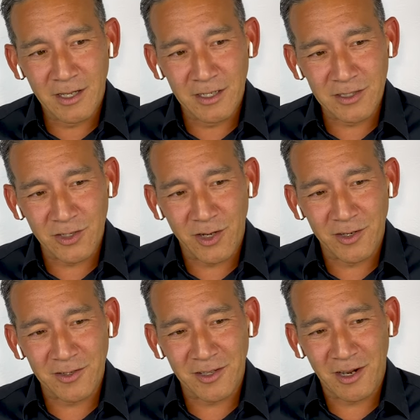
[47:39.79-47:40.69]
And
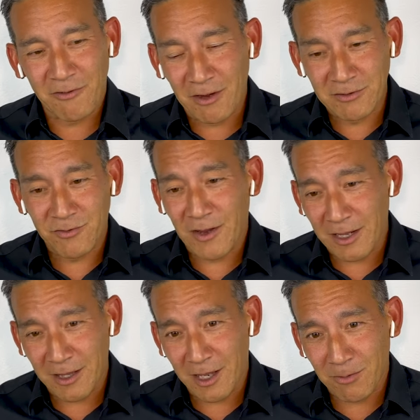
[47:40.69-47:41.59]
so I was
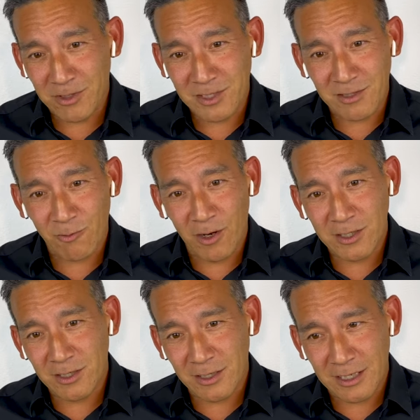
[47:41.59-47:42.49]
finally able to
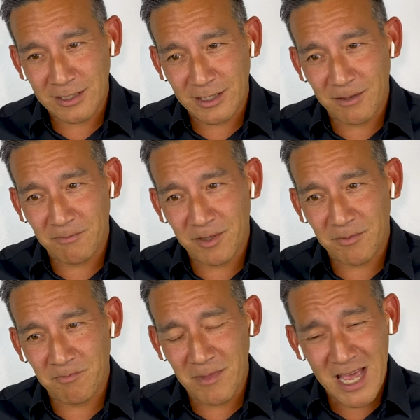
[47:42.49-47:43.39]
watch it last night,
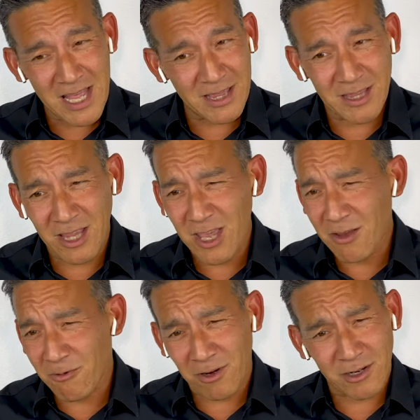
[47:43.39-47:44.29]
but man, they
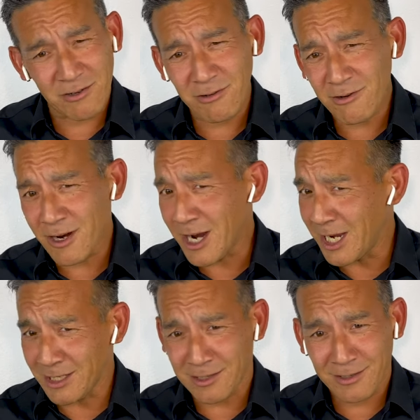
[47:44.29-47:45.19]
were
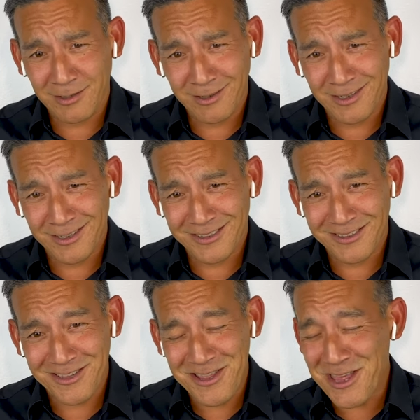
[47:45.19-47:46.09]
great.
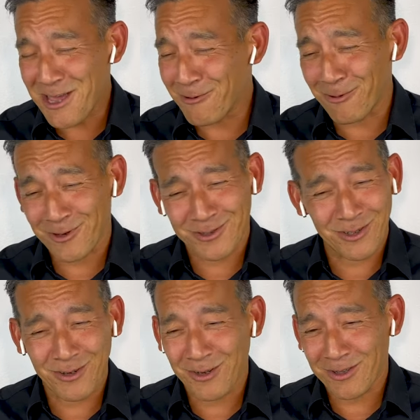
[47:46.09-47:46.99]
They
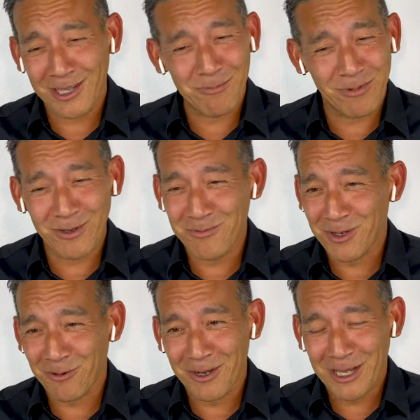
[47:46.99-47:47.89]
blew me
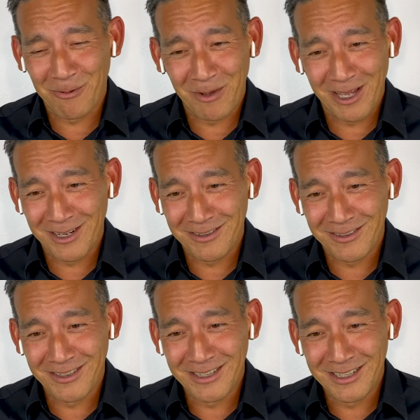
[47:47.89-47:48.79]
away, man.
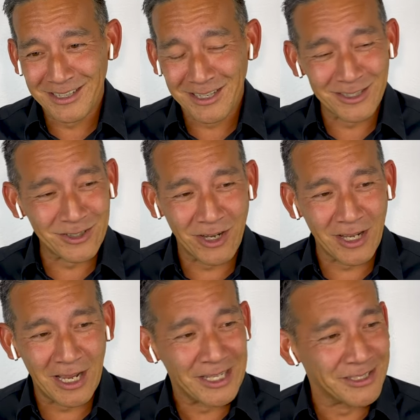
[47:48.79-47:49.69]
And so
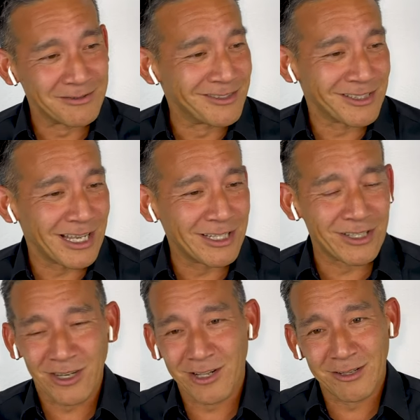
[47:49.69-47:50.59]
I just had
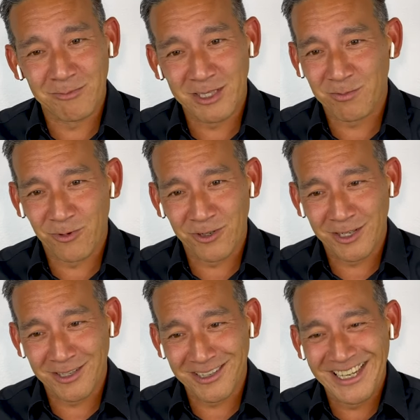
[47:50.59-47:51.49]
to call him this
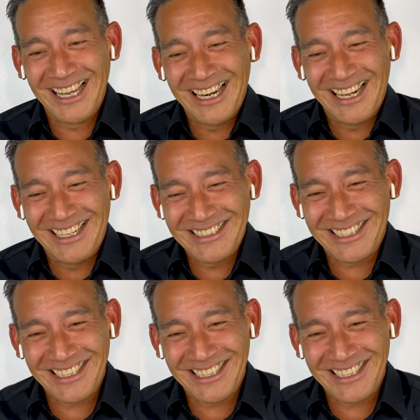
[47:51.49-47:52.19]
morning. I was